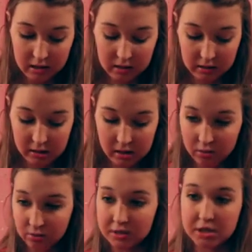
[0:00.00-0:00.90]
this
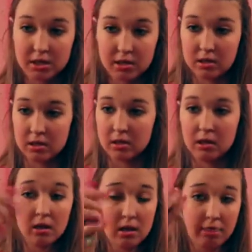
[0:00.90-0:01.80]
huge
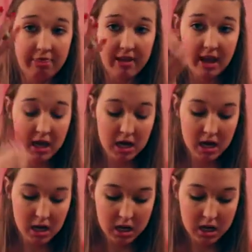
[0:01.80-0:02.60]
thing,